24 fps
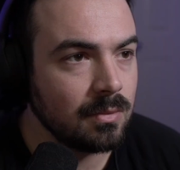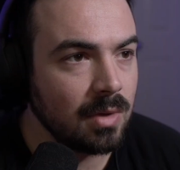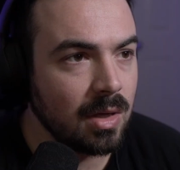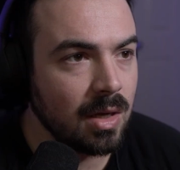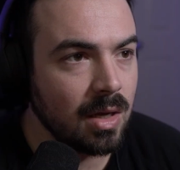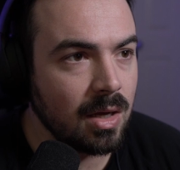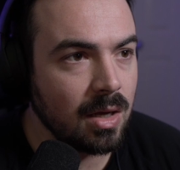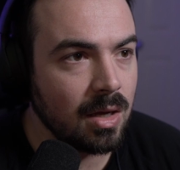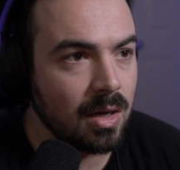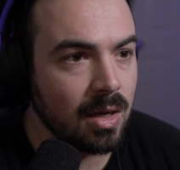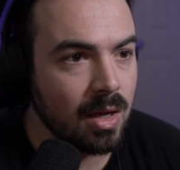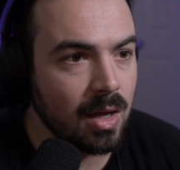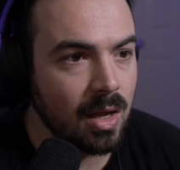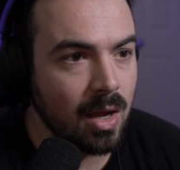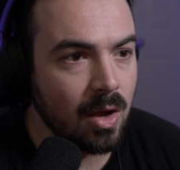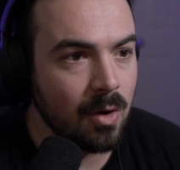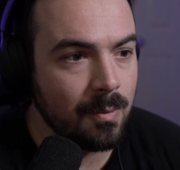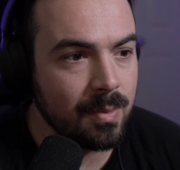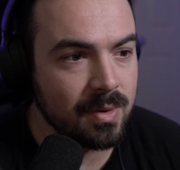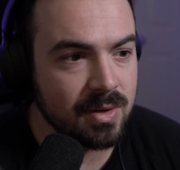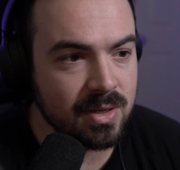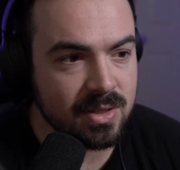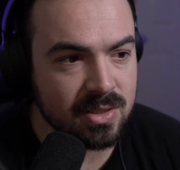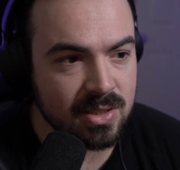I
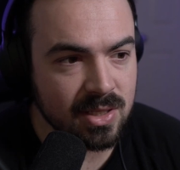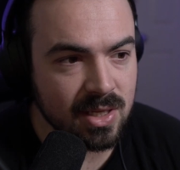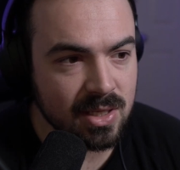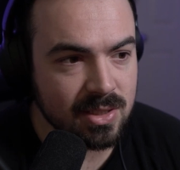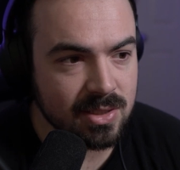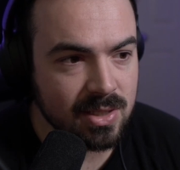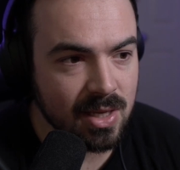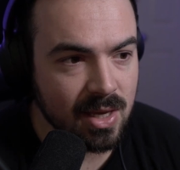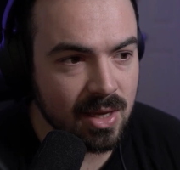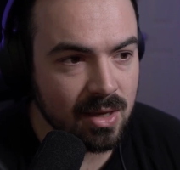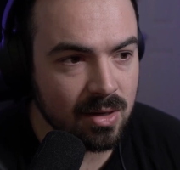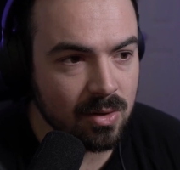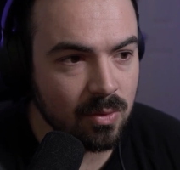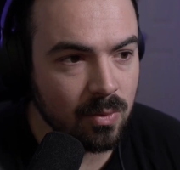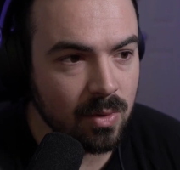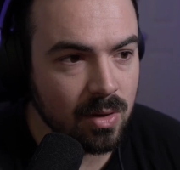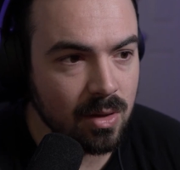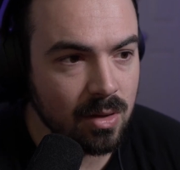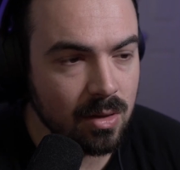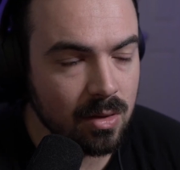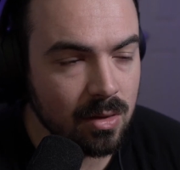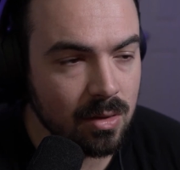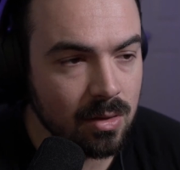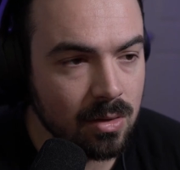hope it doesn't get taken
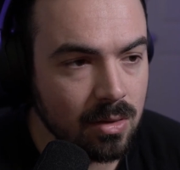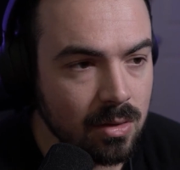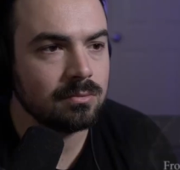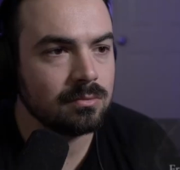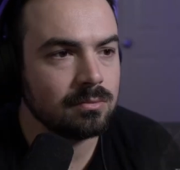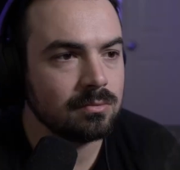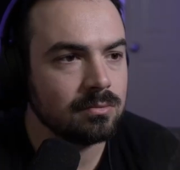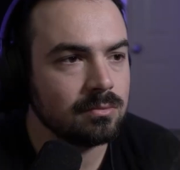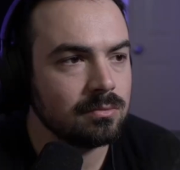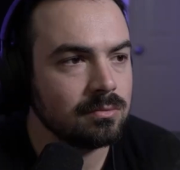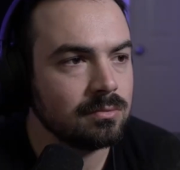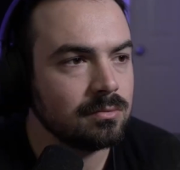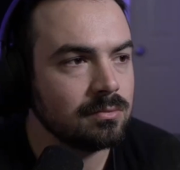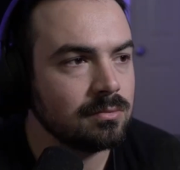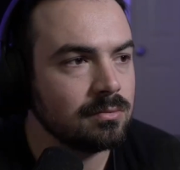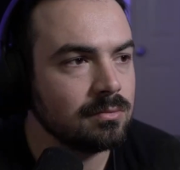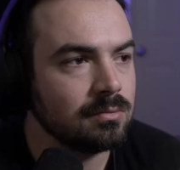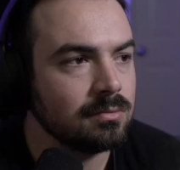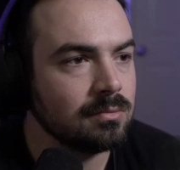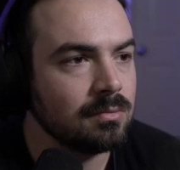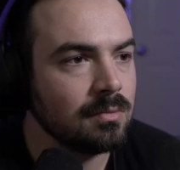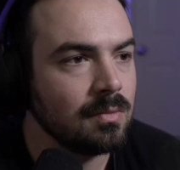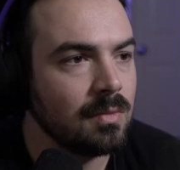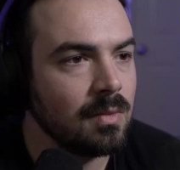away.
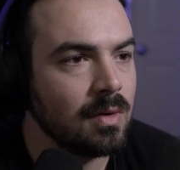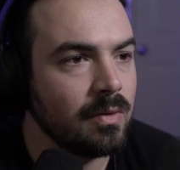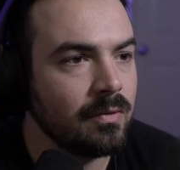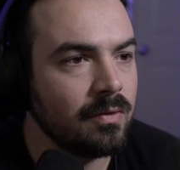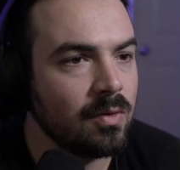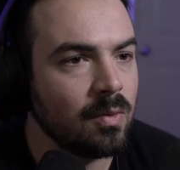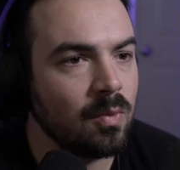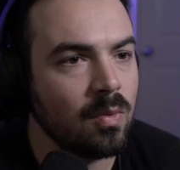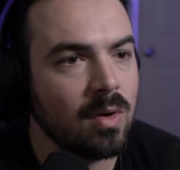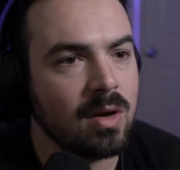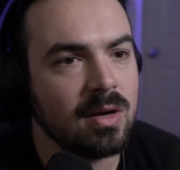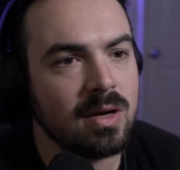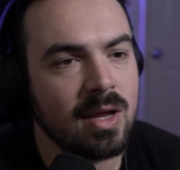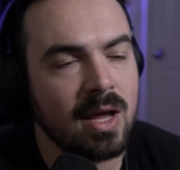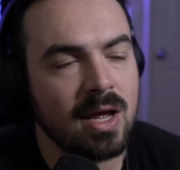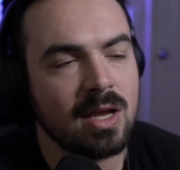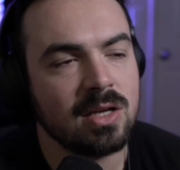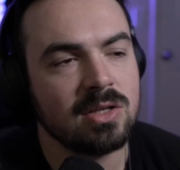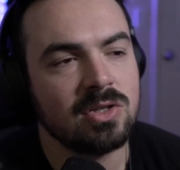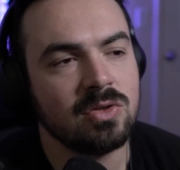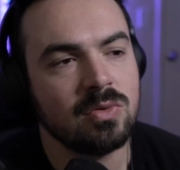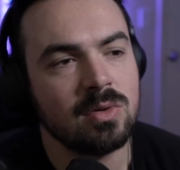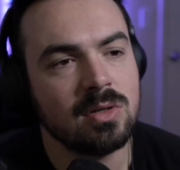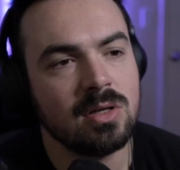One
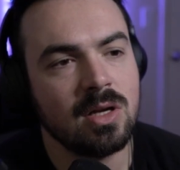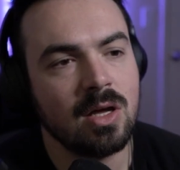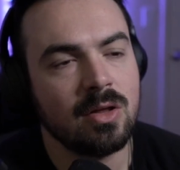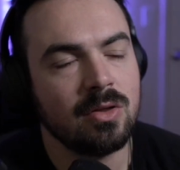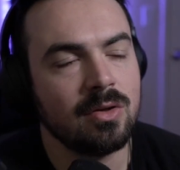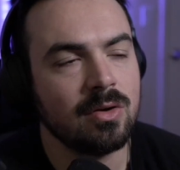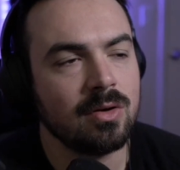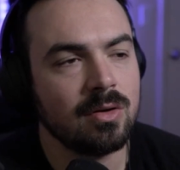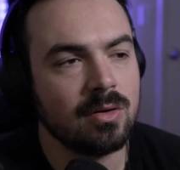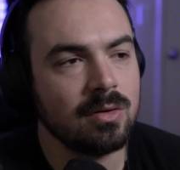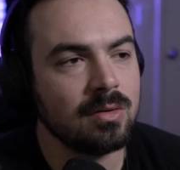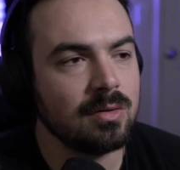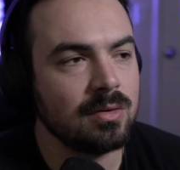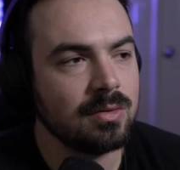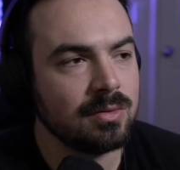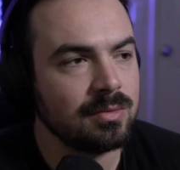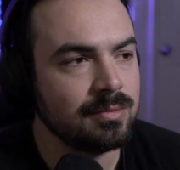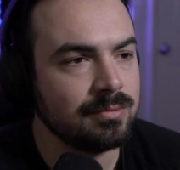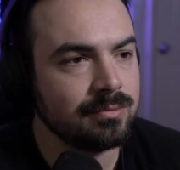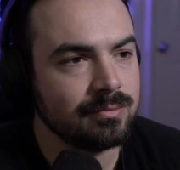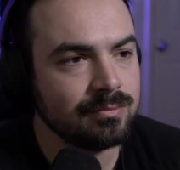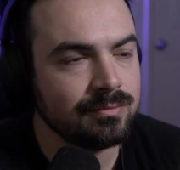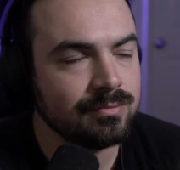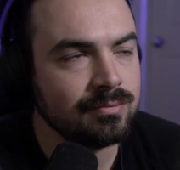hand to another.
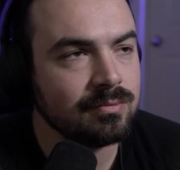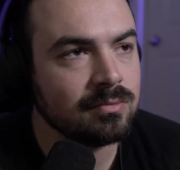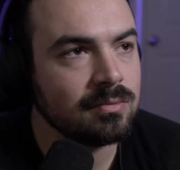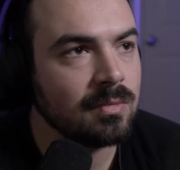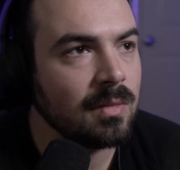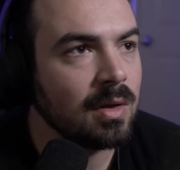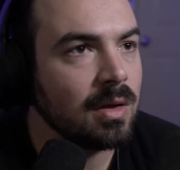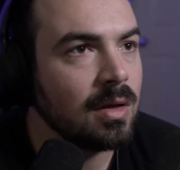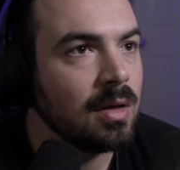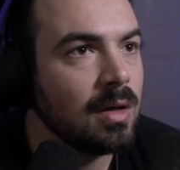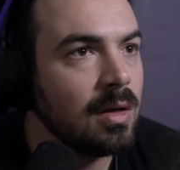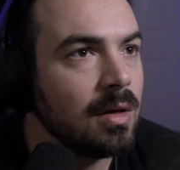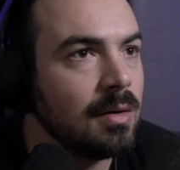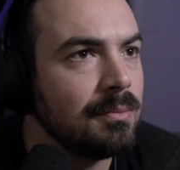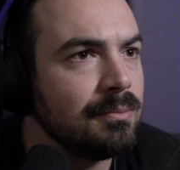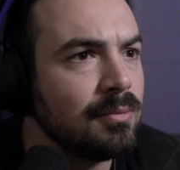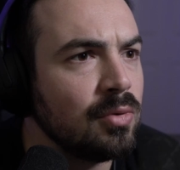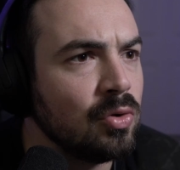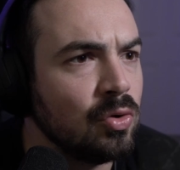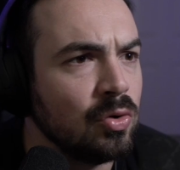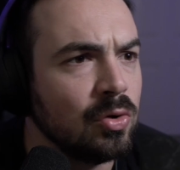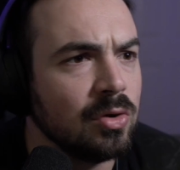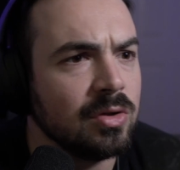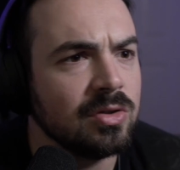
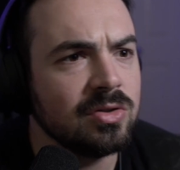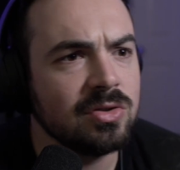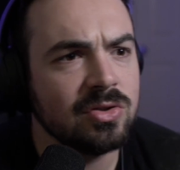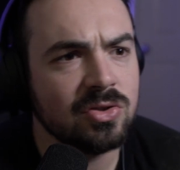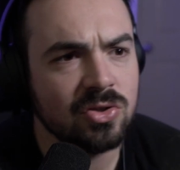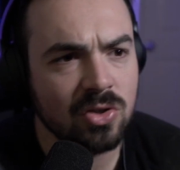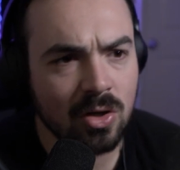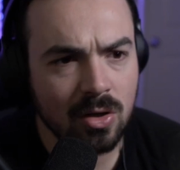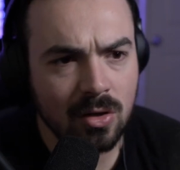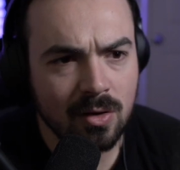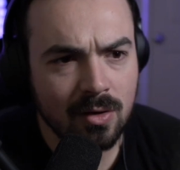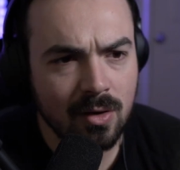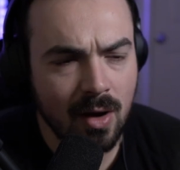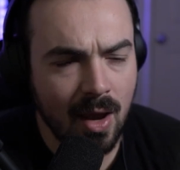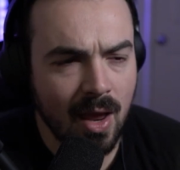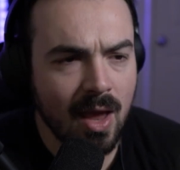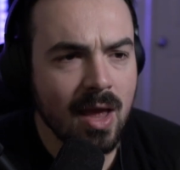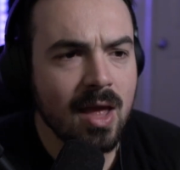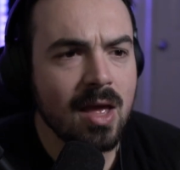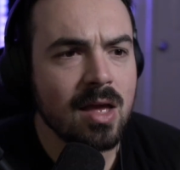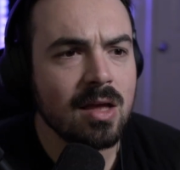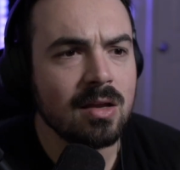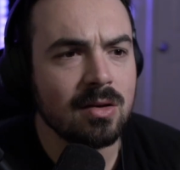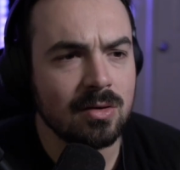Put your
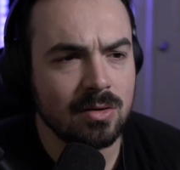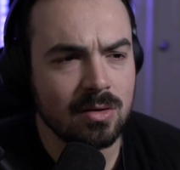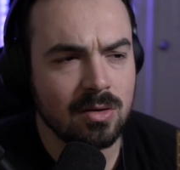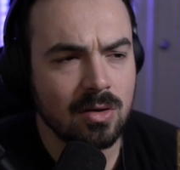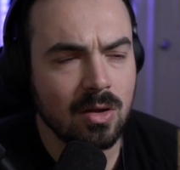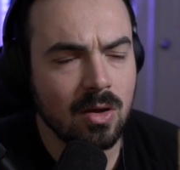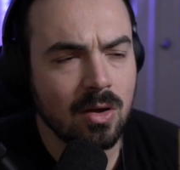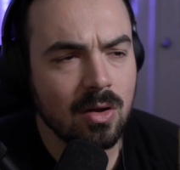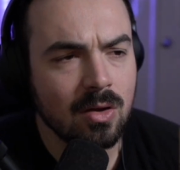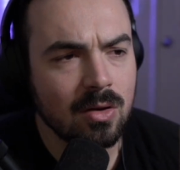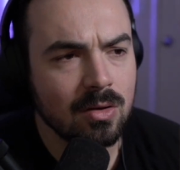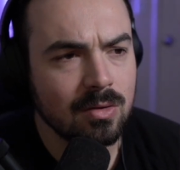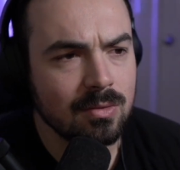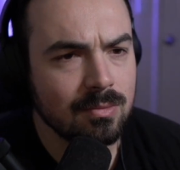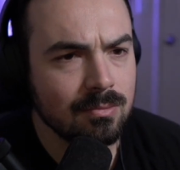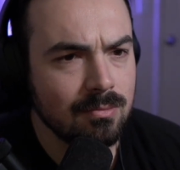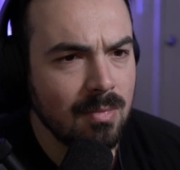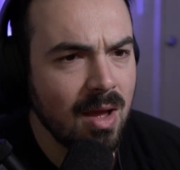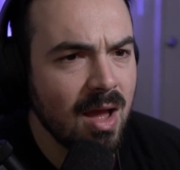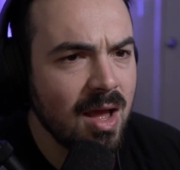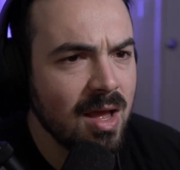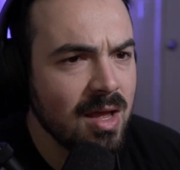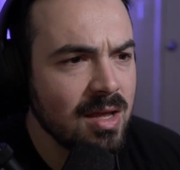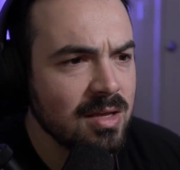hand on
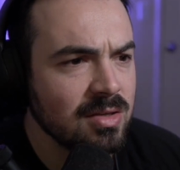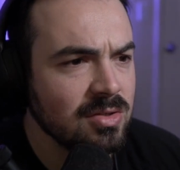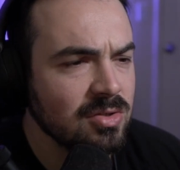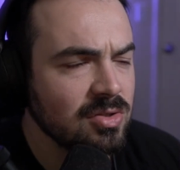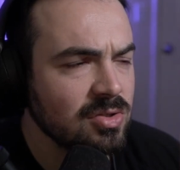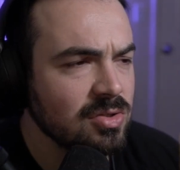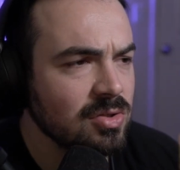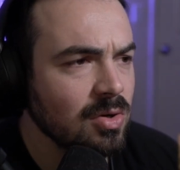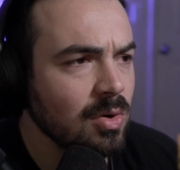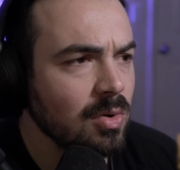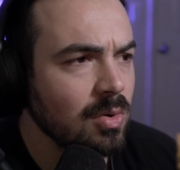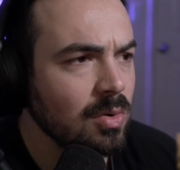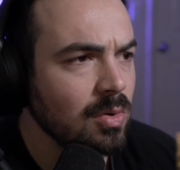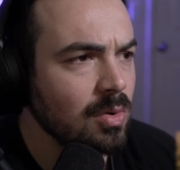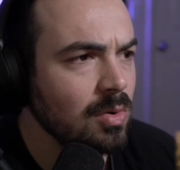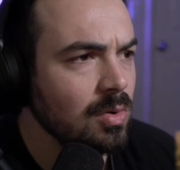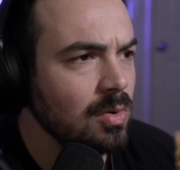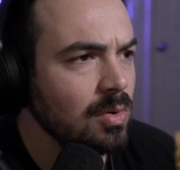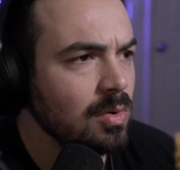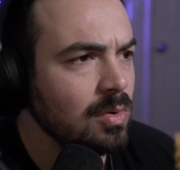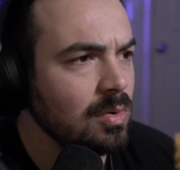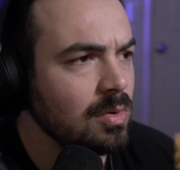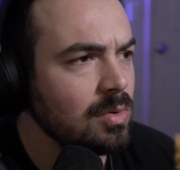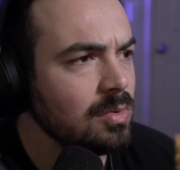my
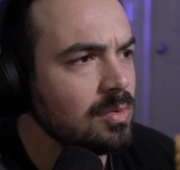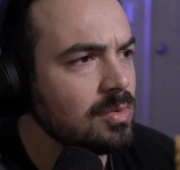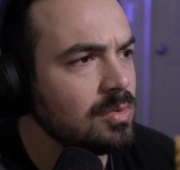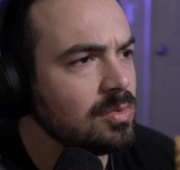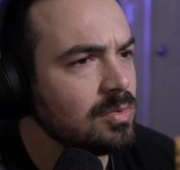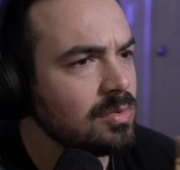shoulder.